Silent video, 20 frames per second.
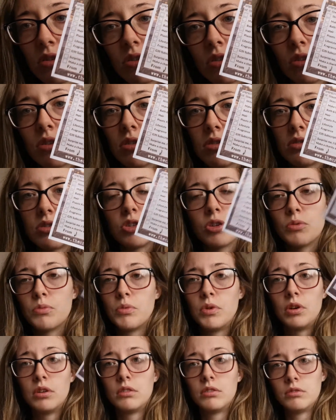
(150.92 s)
to
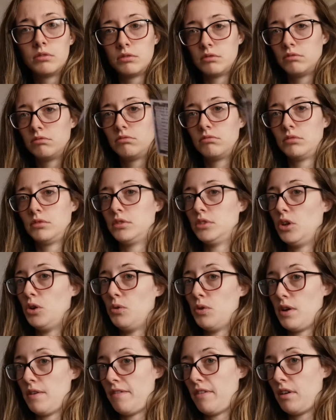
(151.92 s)
someone,
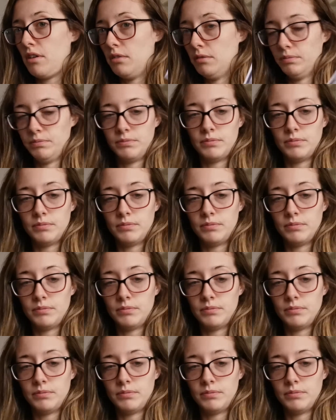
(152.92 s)
whoever,